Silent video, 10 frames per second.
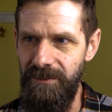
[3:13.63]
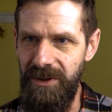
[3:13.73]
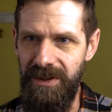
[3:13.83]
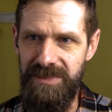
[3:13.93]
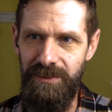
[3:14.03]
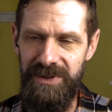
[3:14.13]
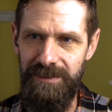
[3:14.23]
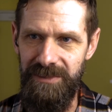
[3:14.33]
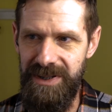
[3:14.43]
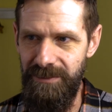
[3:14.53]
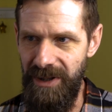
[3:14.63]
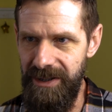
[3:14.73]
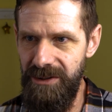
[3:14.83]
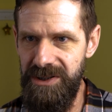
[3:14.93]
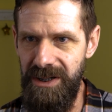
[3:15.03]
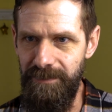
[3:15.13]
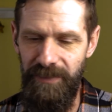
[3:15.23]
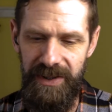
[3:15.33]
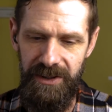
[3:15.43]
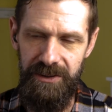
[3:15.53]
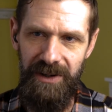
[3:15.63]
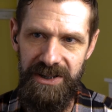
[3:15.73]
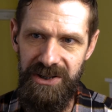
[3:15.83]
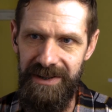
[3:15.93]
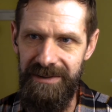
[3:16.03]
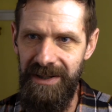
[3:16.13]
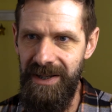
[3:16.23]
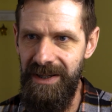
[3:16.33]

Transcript: with with some some of the leadership and the direction